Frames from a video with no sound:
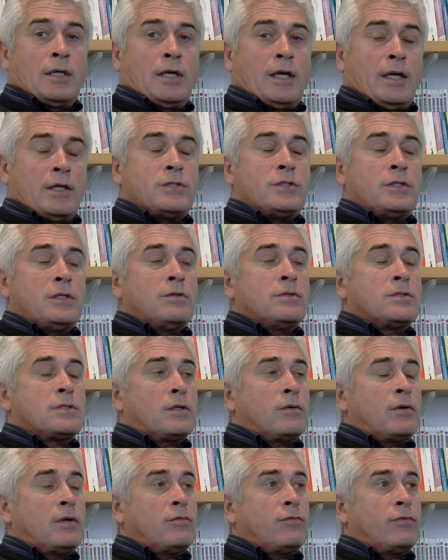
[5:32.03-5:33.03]
issues
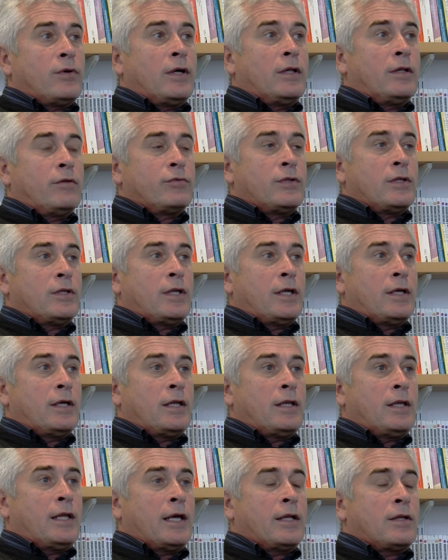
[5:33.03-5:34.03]
that are involved
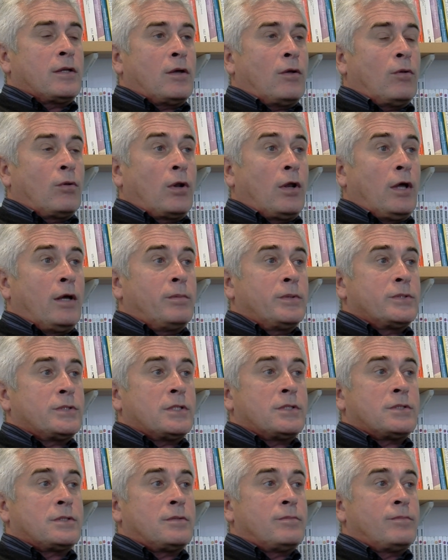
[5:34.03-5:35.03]
in that whole global
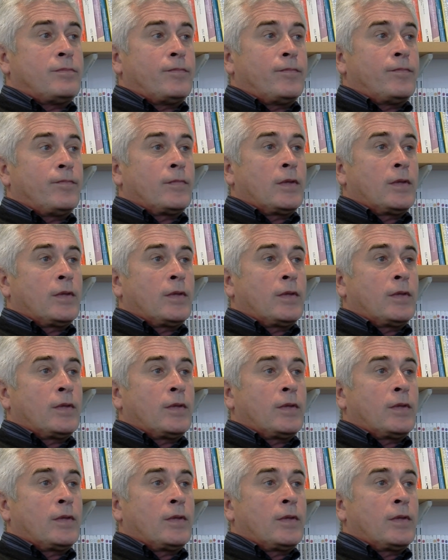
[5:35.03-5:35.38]
system.